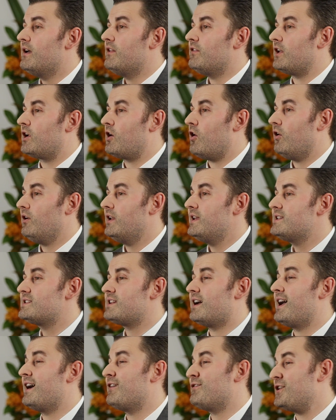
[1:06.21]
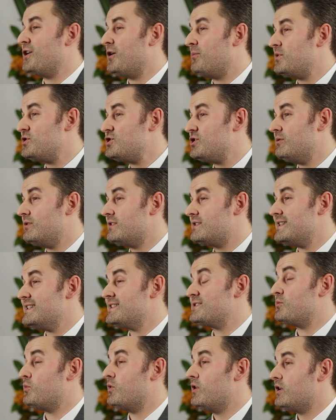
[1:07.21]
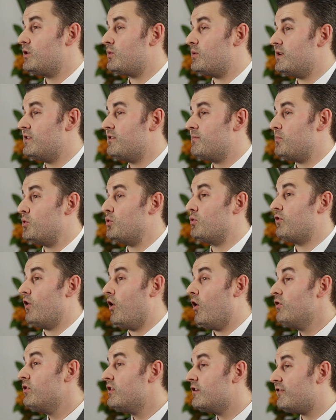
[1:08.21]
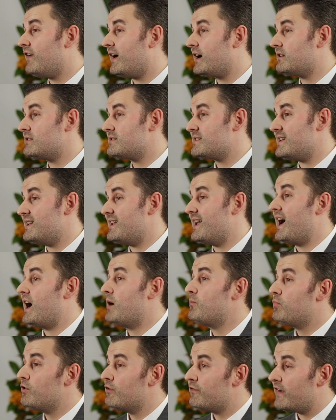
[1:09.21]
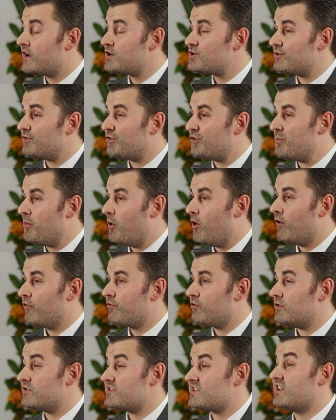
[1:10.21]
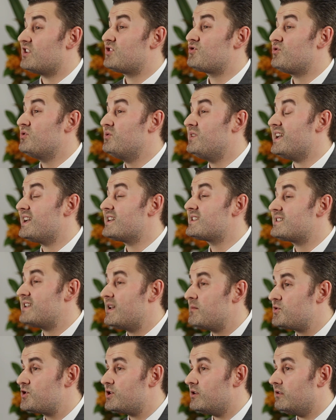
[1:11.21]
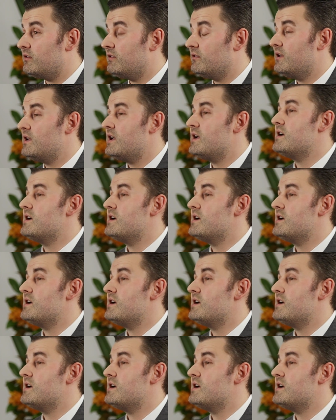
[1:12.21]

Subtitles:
The colleagues I have the opportunity to work with, both on the faculty and professional support fronts, are truly exceptional.